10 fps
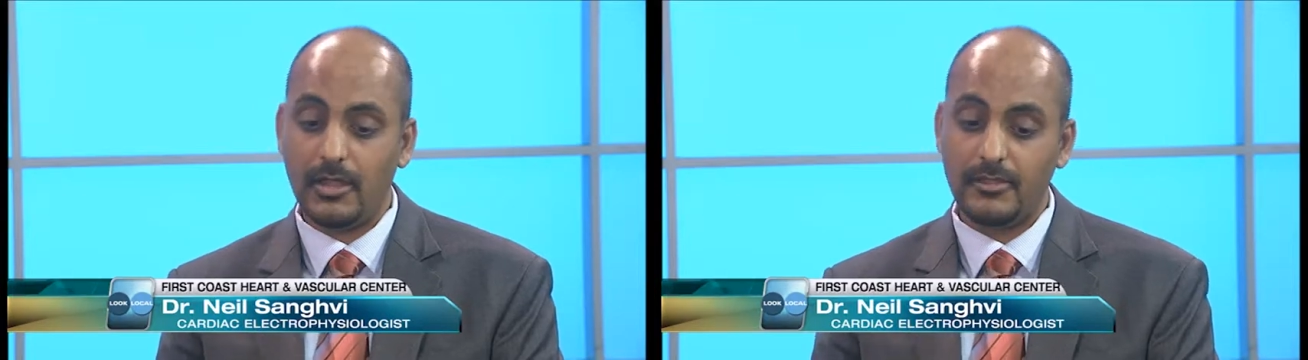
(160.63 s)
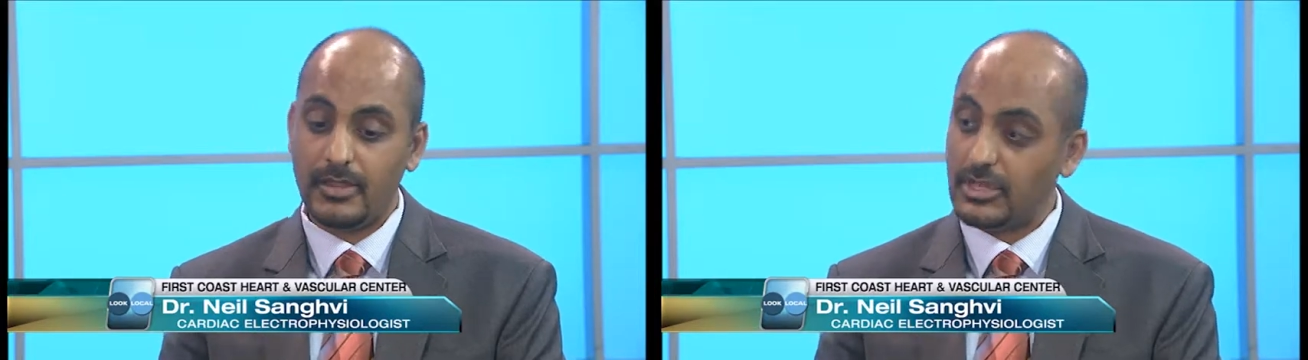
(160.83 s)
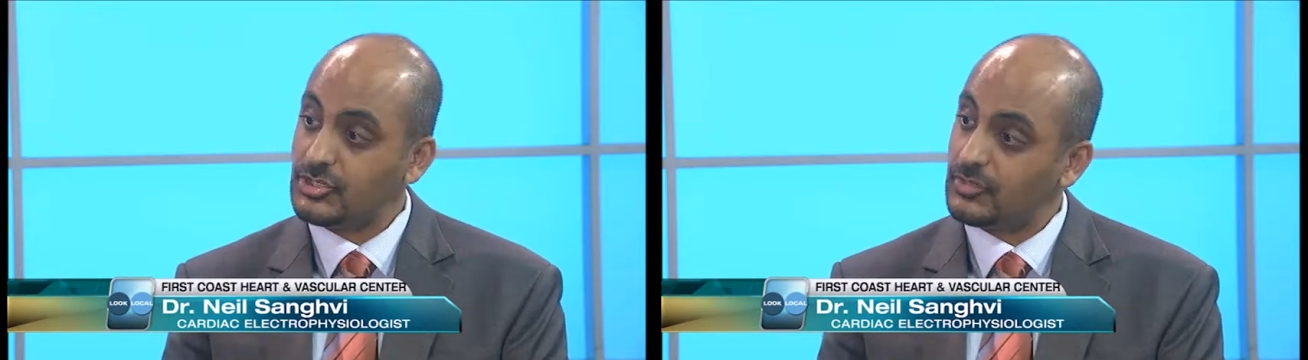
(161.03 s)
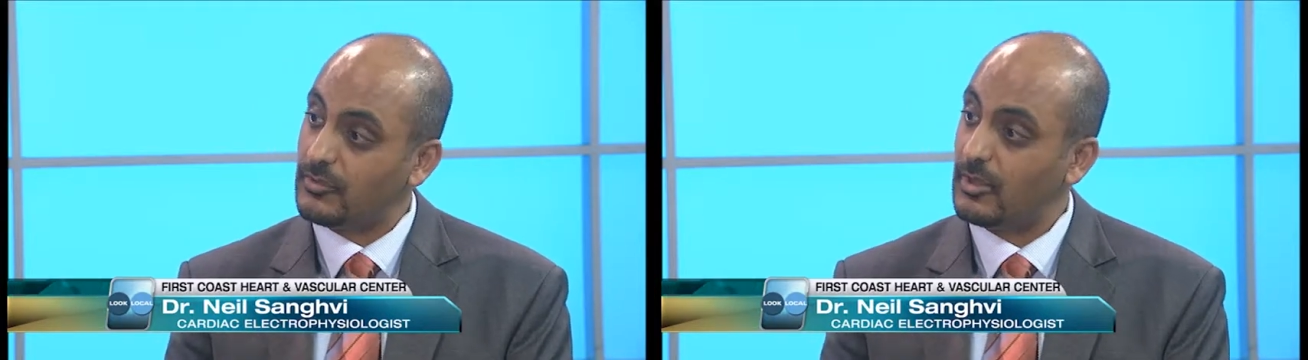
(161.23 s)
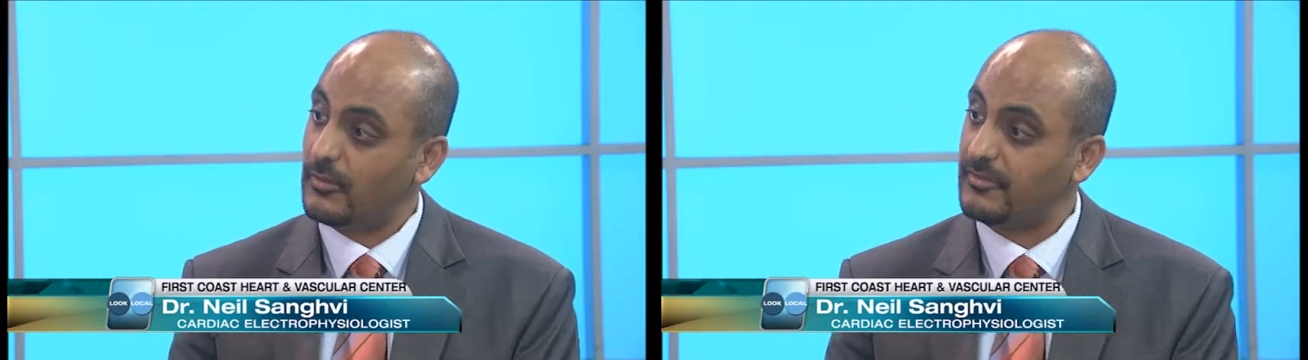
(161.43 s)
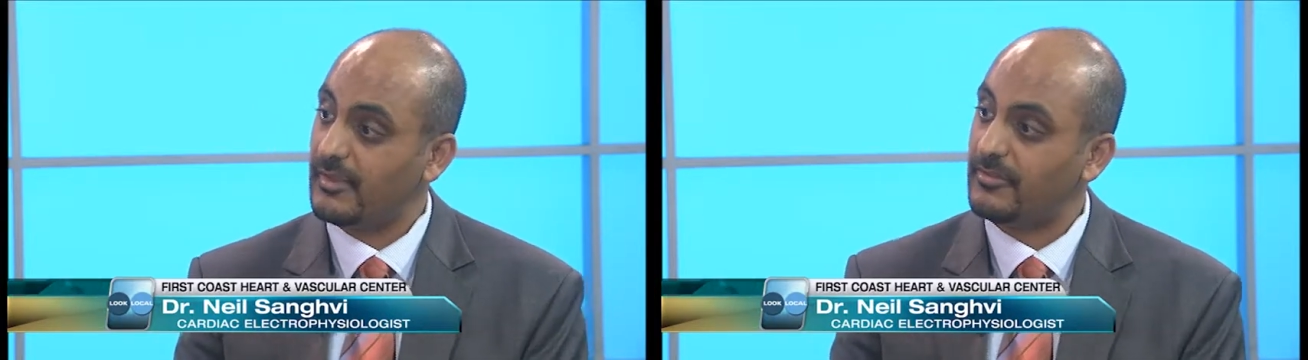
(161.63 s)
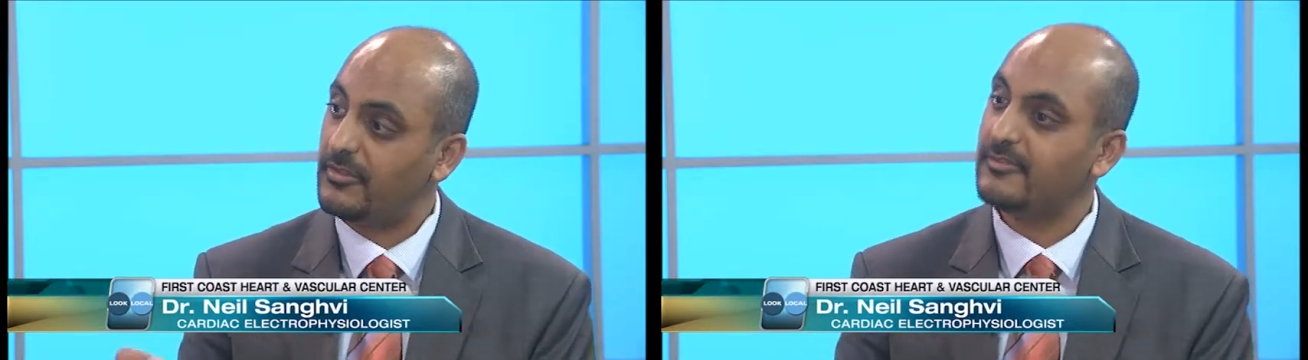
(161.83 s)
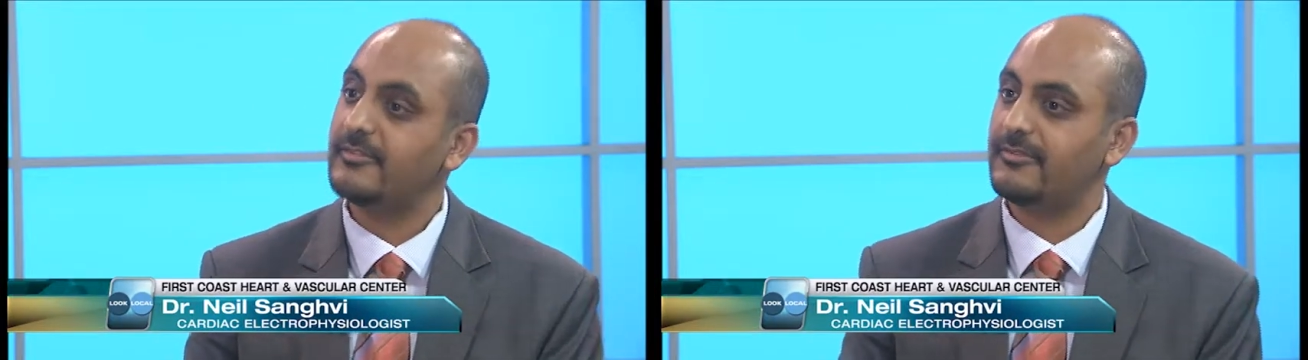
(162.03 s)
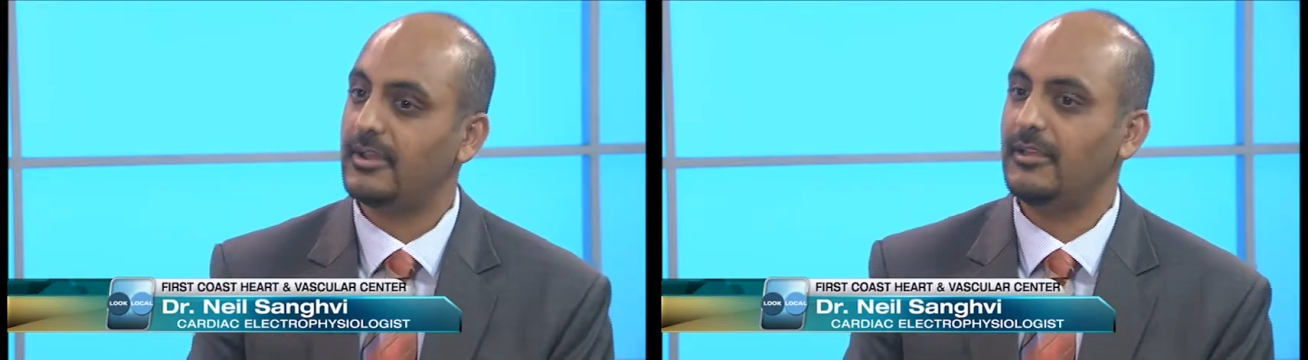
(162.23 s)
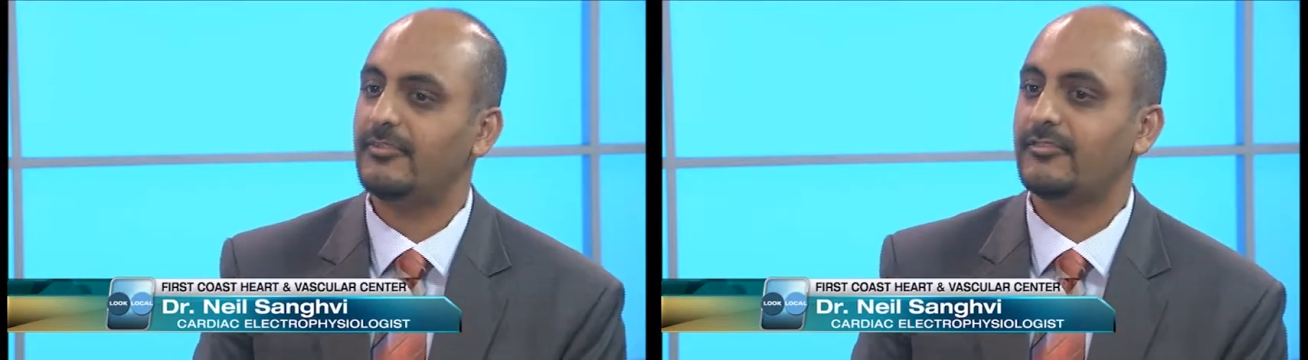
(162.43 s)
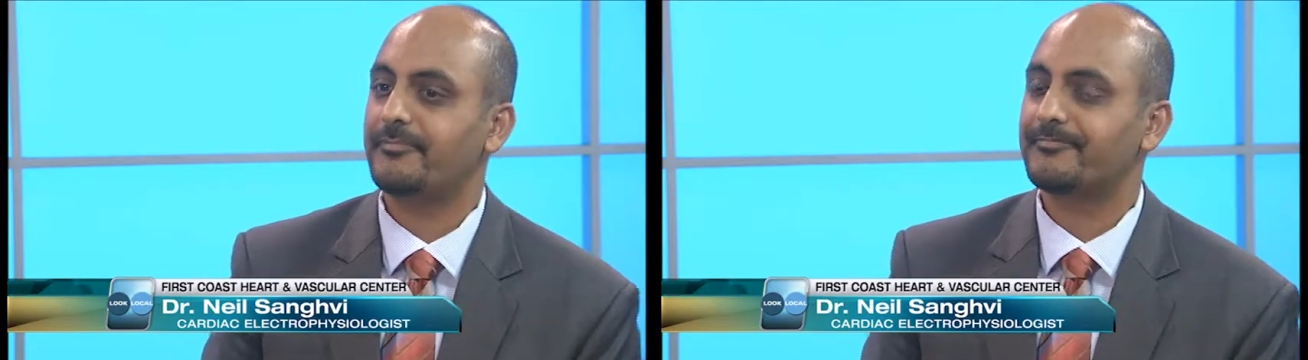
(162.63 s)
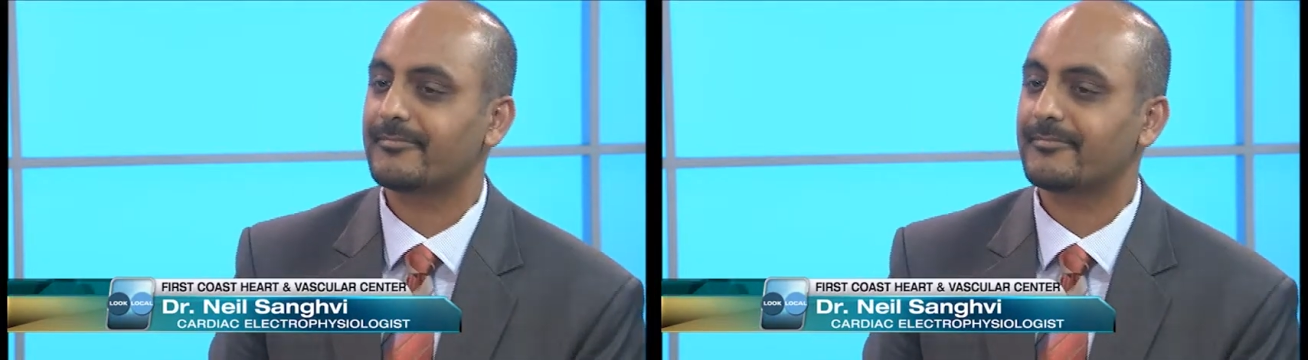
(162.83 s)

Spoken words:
The issue, though, is that this device